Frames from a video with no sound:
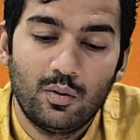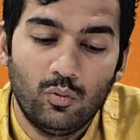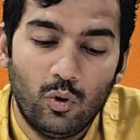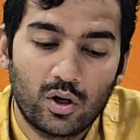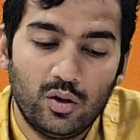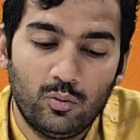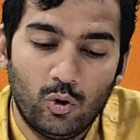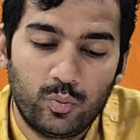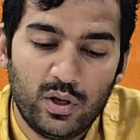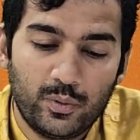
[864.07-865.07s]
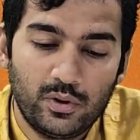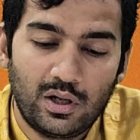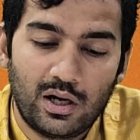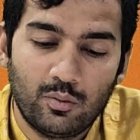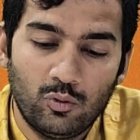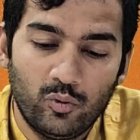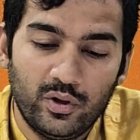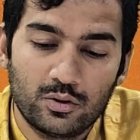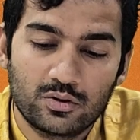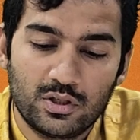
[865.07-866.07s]
more and more people are
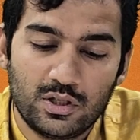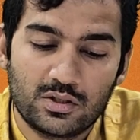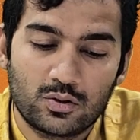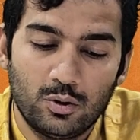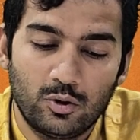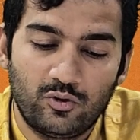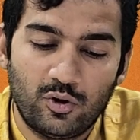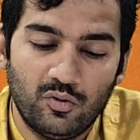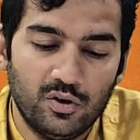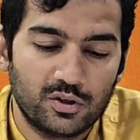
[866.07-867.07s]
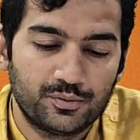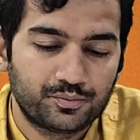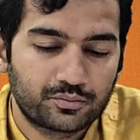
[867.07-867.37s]
moving to cities to look for work.